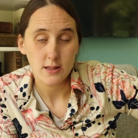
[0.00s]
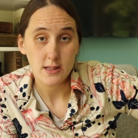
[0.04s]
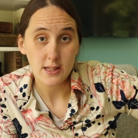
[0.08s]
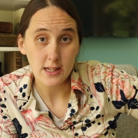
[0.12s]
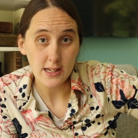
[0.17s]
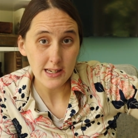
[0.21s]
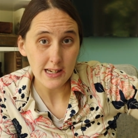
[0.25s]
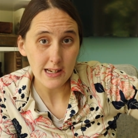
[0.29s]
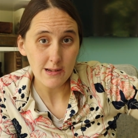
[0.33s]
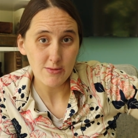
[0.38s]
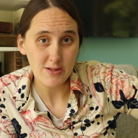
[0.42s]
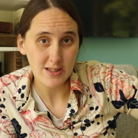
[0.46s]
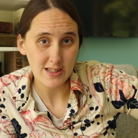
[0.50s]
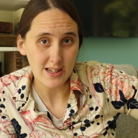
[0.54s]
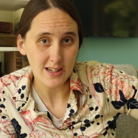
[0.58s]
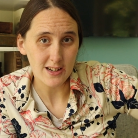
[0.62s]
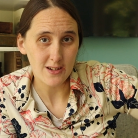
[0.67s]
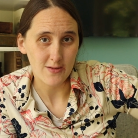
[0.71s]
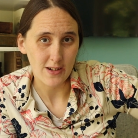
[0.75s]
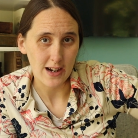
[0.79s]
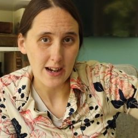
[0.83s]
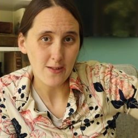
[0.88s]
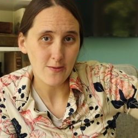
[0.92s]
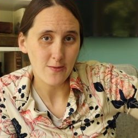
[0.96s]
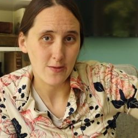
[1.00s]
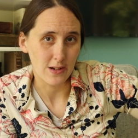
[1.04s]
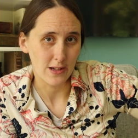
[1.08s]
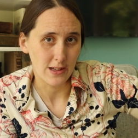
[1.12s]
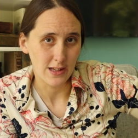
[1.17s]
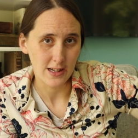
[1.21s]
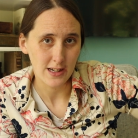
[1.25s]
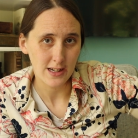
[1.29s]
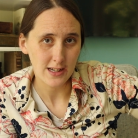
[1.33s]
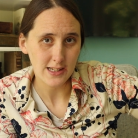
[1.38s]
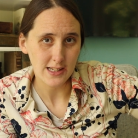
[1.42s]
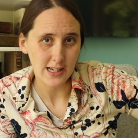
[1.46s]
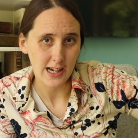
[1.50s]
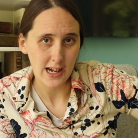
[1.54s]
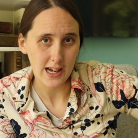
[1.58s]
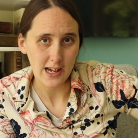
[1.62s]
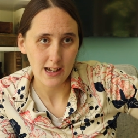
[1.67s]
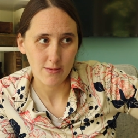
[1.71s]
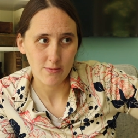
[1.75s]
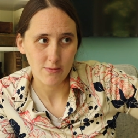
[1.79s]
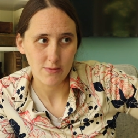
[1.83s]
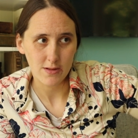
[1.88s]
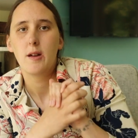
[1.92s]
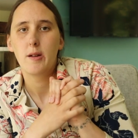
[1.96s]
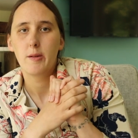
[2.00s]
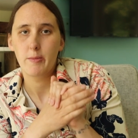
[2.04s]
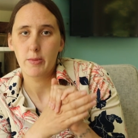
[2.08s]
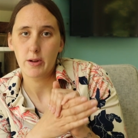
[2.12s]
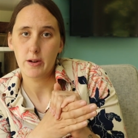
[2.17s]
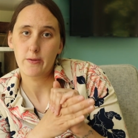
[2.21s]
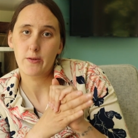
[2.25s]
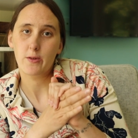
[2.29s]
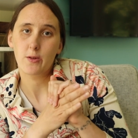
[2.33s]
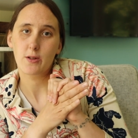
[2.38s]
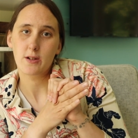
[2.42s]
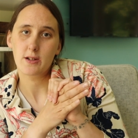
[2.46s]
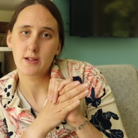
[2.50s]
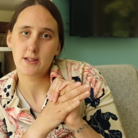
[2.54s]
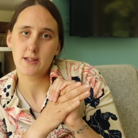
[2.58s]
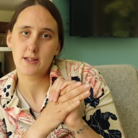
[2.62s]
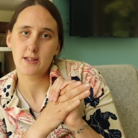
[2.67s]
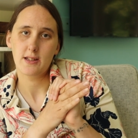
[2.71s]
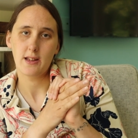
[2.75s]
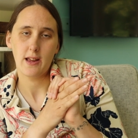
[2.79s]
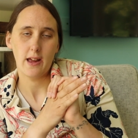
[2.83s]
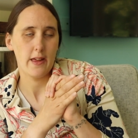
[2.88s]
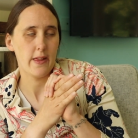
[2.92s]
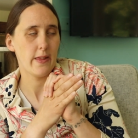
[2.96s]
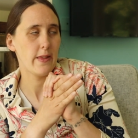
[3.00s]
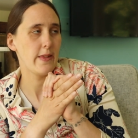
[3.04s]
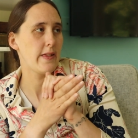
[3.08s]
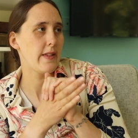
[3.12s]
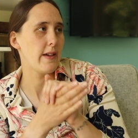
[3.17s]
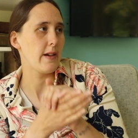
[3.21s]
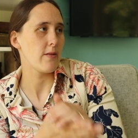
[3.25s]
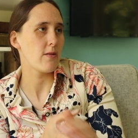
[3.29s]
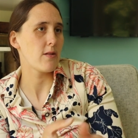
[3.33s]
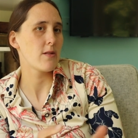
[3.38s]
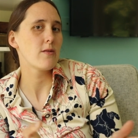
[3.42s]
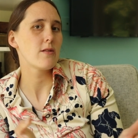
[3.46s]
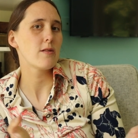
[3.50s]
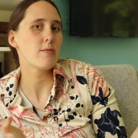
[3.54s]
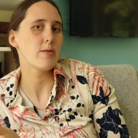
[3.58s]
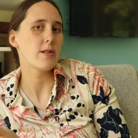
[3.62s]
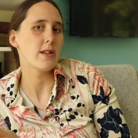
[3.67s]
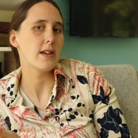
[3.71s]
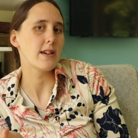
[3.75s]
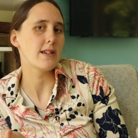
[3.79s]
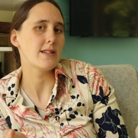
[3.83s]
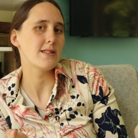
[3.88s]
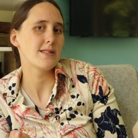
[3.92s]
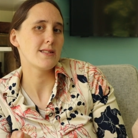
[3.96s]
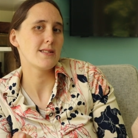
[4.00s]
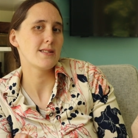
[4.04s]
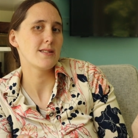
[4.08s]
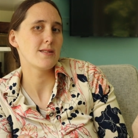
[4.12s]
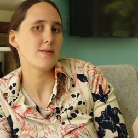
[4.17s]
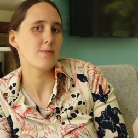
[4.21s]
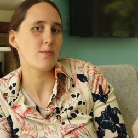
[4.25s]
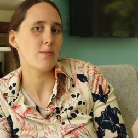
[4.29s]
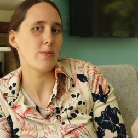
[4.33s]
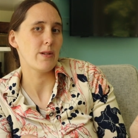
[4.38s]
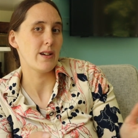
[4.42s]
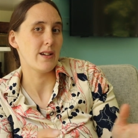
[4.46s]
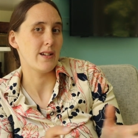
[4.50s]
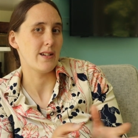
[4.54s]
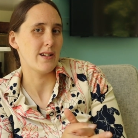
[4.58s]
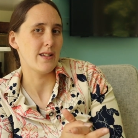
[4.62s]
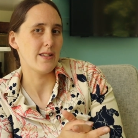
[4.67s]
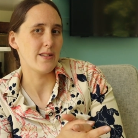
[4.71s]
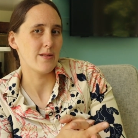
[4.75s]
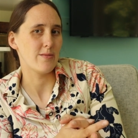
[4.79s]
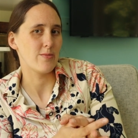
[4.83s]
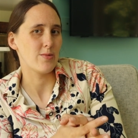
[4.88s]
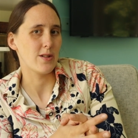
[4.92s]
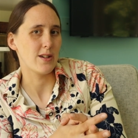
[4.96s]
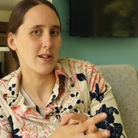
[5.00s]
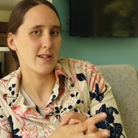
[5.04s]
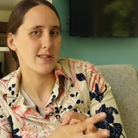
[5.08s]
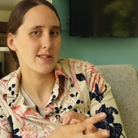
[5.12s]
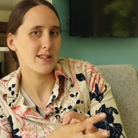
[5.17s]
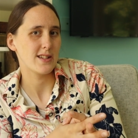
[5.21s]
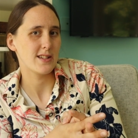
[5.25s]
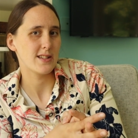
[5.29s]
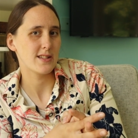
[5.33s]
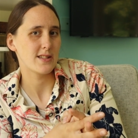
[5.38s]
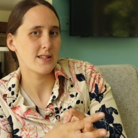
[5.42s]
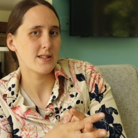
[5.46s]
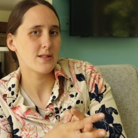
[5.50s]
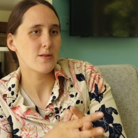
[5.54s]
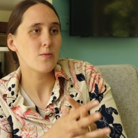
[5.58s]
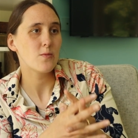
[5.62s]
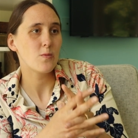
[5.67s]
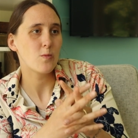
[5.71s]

Tintypes stuck around for a long time, but of course they were replaced by another process,